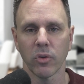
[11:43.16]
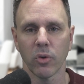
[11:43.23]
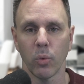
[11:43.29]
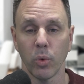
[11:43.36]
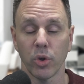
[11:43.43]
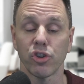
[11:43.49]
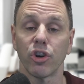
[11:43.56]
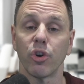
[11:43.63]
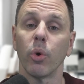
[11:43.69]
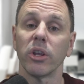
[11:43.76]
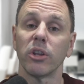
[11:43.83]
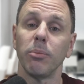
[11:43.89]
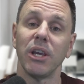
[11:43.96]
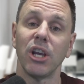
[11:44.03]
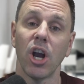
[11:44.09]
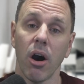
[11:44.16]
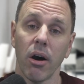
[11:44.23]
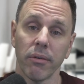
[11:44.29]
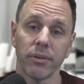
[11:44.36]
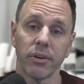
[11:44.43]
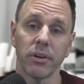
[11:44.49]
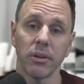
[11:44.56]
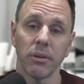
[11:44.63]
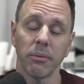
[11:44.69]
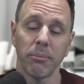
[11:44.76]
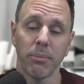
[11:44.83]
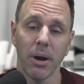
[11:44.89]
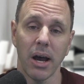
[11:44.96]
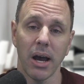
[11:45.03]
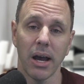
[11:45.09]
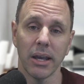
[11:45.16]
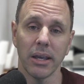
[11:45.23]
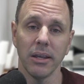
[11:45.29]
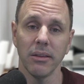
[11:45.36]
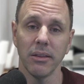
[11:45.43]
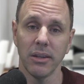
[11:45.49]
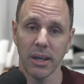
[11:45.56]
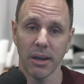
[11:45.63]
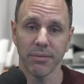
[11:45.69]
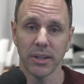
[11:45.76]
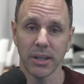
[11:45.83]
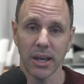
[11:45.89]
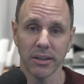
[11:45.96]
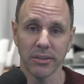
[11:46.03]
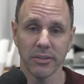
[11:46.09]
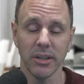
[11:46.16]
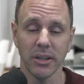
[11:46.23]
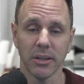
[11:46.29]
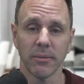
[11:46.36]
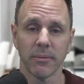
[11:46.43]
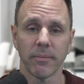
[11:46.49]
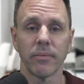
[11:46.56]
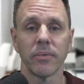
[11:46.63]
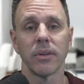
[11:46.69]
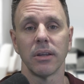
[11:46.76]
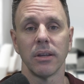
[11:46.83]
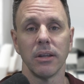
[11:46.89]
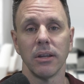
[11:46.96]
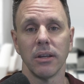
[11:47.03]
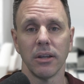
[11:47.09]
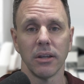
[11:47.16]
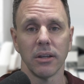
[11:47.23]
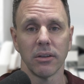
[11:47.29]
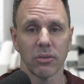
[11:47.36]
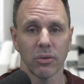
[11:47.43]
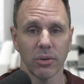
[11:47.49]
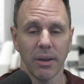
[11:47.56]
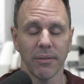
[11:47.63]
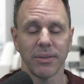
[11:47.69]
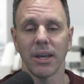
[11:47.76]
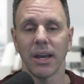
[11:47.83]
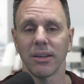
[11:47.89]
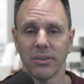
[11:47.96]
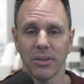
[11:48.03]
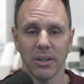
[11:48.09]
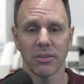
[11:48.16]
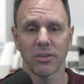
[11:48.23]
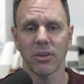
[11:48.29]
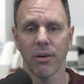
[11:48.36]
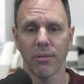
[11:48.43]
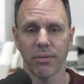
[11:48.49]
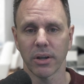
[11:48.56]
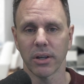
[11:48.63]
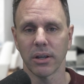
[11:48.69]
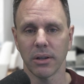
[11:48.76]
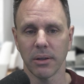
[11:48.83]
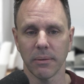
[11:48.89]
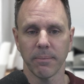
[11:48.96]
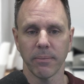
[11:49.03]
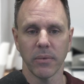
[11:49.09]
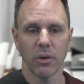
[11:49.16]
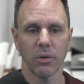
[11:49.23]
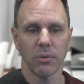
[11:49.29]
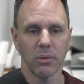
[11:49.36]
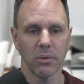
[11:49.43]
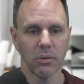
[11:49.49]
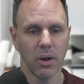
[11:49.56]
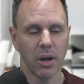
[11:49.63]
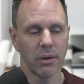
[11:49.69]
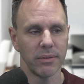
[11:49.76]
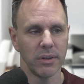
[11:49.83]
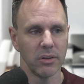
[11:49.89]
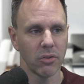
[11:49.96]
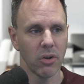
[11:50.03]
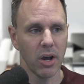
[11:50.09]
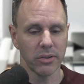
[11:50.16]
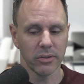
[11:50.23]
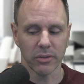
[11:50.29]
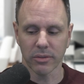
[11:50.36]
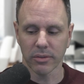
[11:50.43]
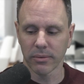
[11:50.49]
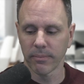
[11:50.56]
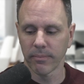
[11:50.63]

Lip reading: which are going to be covered by the FDIC. So the FDIC is covering, a lot of these losses.